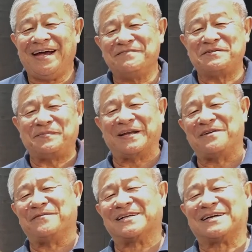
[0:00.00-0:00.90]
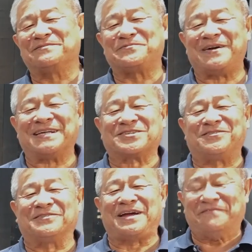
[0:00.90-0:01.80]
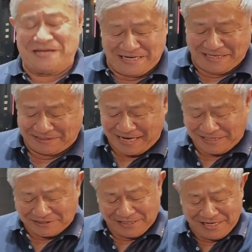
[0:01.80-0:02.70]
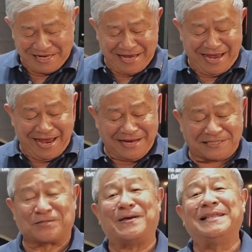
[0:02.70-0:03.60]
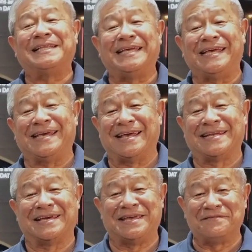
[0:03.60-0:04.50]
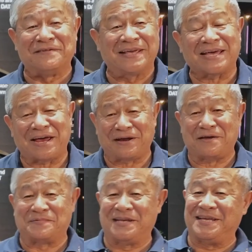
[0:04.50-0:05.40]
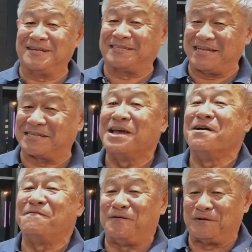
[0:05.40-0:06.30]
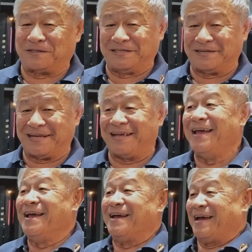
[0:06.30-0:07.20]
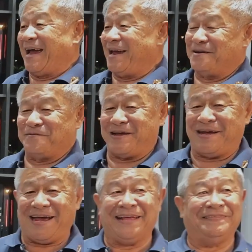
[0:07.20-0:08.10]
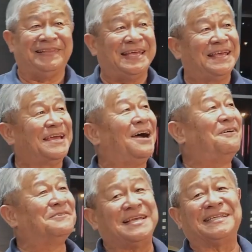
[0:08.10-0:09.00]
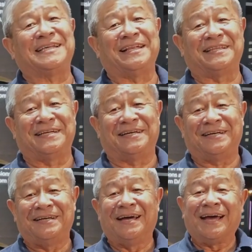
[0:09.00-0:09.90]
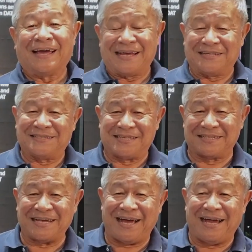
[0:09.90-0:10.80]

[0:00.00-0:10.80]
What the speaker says: everybody, welcome to Khong Driving. It's actually 8:20 in the evening and I've been here since 4:30. And we are at the Audi Center in Setia